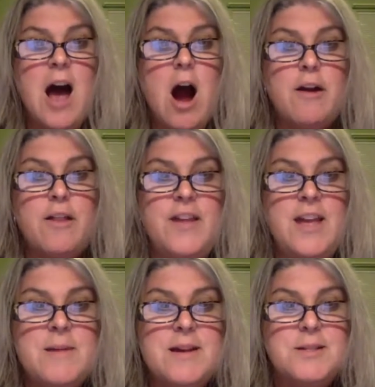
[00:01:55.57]
our
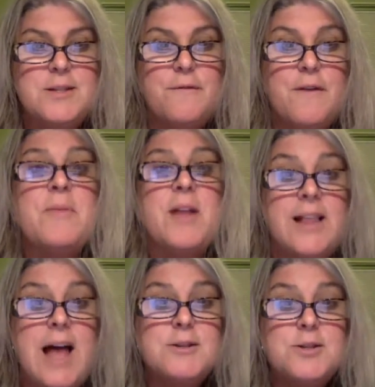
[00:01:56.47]
theme is from the
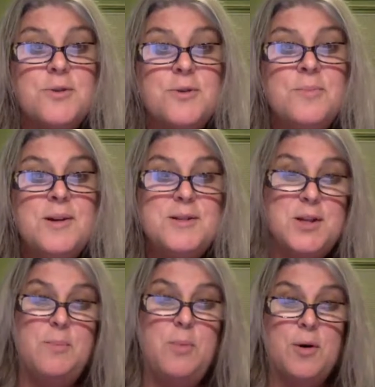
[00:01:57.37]
classroom to the
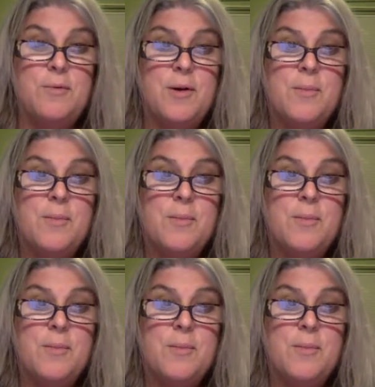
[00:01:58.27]
boardroom.